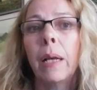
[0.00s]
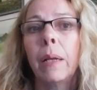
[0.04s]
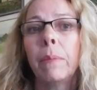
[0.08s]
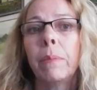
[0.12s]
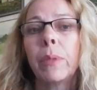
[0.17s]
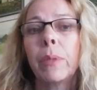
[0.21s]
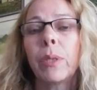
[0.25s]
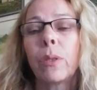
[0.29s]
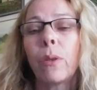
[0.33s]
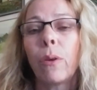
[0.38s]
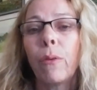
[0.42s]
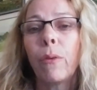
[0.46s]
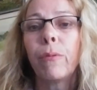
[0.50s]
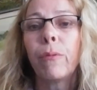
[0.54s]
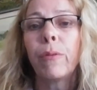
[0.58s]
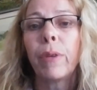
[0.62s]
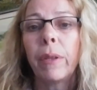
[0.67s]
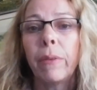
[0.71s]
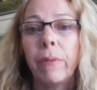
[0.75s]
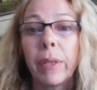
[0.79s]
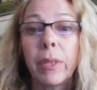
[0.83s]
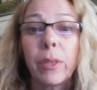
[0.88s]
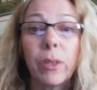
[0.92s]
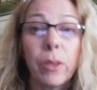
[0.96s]
So
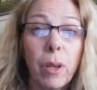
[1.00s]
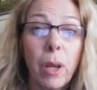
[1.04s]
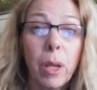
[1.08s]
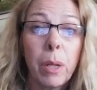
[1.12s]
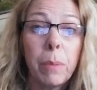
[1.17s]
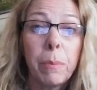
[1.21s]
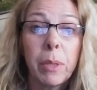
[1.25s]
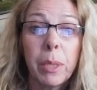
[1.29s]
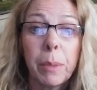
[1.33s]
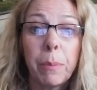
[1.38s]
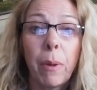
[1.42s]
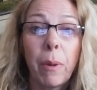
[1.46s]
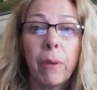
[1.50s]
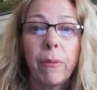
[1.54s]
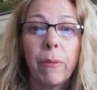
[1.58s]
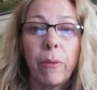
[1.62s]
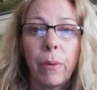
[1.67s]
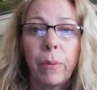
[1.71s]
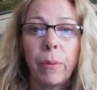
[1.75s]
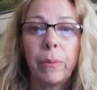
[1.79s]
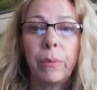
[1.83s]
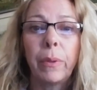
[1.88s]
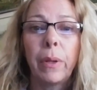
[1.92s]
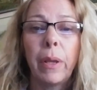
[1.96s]
Fred Victor got him a
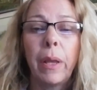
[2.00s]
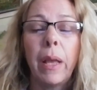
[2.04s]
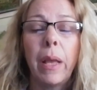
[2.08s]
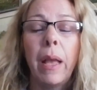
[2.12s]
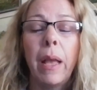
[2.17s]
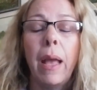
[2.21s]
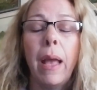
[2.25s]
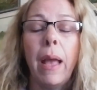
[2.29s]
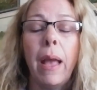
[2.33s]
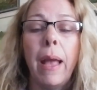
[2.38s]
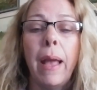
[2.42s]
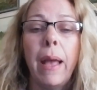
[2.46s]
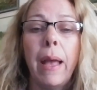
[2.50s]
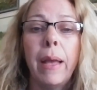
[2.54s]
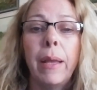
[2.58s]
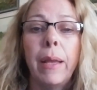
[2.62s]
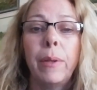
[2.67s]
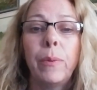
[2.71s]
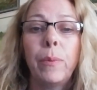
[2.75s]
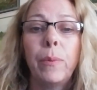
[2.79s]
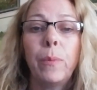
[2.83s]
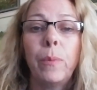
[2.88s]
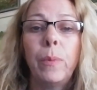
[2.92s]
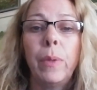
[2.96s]
smartphone,
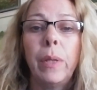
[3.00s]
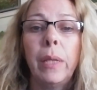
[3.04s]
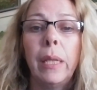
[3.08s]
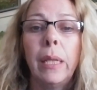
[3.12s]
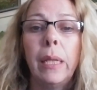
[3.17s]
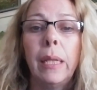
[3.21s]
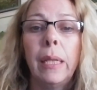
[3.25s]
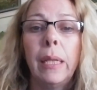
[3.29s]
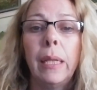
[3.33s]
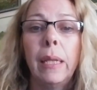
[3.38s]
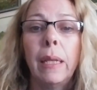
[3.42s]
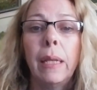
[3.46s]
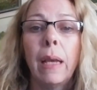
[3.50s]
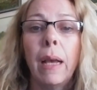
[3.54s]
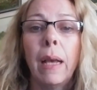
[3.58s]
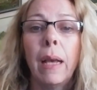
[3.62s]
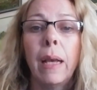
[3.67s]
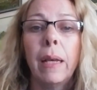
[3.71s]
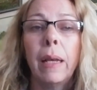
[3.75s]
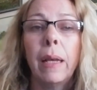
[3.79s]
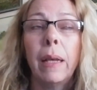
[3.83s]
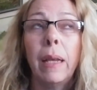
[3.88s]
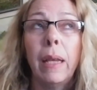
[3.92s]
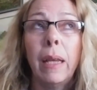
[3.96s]
and
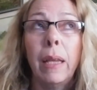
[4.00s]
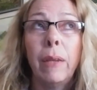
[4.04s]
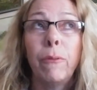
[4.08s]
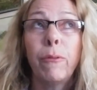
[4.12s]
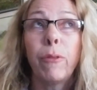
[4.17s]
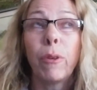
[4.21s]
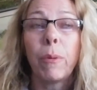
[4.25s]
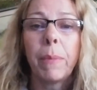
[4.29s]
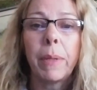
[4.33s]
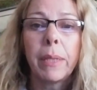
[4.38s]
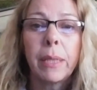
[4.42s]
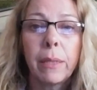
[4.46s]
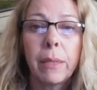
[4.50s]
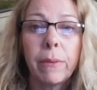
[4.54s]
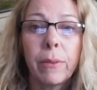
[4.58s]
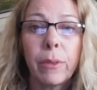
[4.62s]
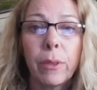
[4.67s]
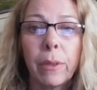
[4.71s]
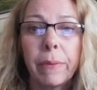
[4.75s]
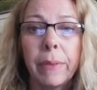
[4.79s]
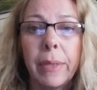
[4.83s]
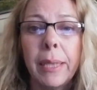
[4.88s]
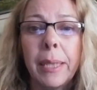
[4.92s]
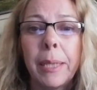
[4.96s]
4 months of
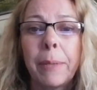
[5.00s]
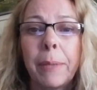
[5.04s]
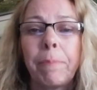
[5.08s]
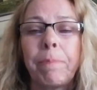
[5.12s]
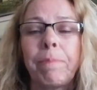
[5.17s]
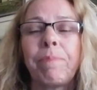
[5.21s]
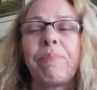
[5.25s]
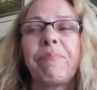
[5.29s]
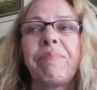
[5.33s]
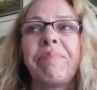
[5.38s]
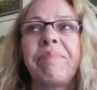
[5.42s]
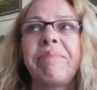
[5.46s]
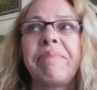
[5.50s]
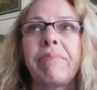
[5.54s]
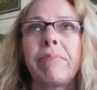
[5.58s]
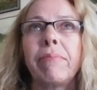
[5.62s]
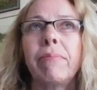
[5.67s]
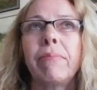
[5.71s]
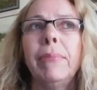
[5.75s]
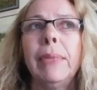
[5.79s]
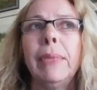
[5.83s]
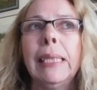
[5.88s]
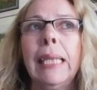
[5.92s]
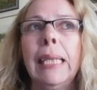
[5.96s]
service.
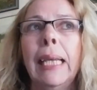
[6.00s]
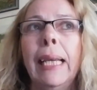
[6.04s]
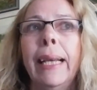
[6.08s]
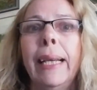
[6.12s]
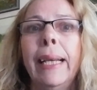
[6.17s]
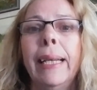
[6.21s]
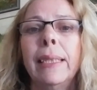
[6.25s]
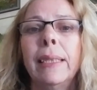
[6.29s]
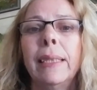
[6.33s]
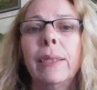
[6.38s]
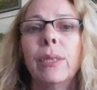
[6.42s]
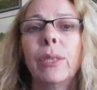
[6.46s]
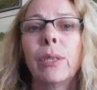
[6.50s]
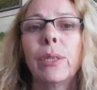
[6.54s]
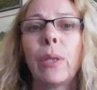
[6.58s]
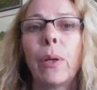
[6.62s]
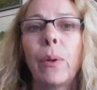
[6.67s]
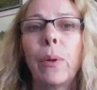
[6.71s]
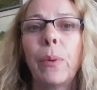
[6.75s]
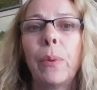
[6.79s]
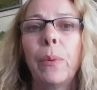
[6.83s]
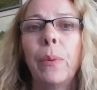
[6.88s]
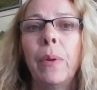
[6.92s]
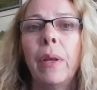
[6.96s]
And
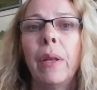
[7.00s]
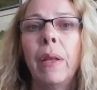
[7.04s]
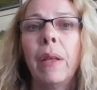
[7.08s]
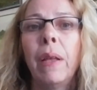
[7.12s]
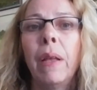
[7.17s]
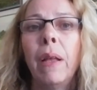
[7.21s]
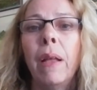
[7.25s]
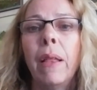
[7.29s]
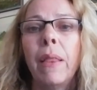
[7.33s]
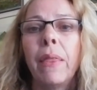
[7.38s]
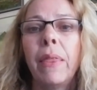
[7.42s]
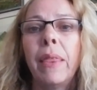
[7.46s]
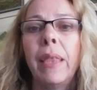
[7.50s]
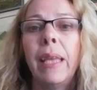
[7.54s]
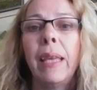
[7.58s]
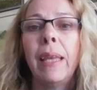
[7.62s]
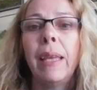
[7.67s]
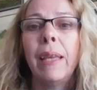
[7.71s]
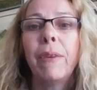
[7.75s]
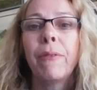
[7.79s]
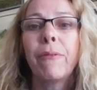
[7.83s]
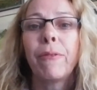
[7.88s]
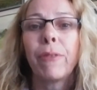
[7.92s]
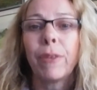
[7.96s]
so
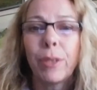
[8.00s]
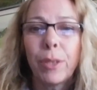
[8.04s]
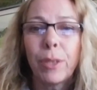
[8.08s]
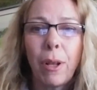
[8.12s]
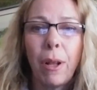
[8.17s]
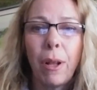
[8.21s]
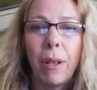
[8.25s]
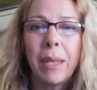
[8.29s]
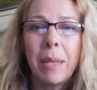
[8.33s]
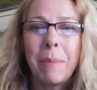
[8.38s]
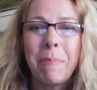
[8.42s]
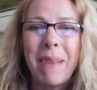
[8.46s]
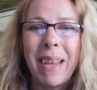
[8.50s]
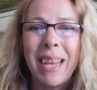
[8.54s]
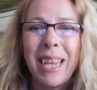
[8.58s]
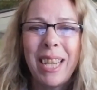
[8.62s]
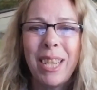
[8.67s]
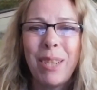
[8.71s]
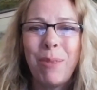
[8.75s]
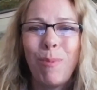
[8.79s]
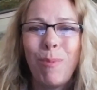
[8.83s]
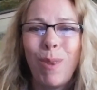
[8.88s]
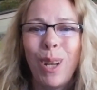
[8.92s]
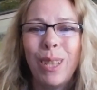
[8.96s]
the first call he
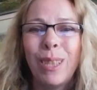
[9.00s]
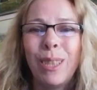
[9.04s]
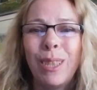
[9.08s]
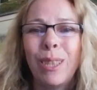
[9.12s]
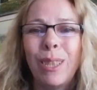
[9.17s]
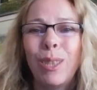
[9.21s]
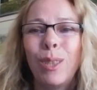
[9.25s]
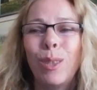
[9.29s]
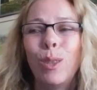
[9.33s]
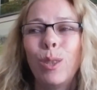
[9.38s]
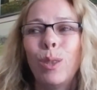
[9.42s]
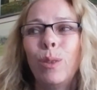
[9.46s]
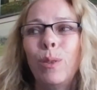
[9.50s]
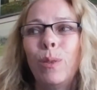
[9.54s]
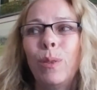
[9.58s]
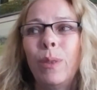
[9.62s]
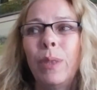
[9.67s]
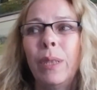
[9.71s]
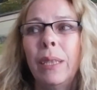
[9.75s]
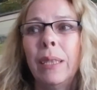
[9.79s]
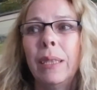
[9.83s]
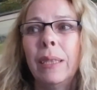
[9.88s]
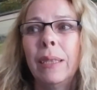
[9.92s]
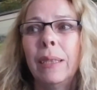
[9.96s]
made was to
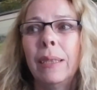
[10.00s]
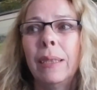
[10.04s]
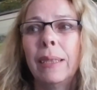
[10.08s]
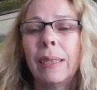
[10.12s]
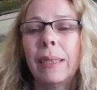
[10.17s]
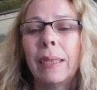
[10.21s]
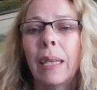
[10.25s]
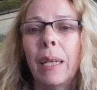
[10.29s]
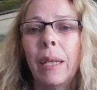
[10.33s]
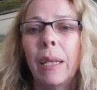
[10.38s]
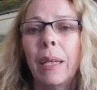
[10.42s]
his